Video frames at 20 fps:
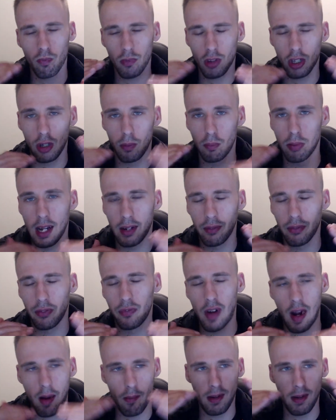You play for
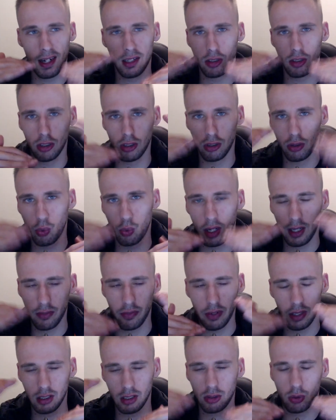5 minutes, you tweak
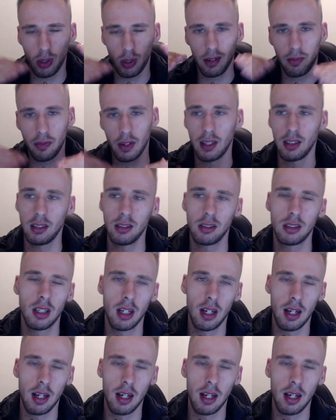things,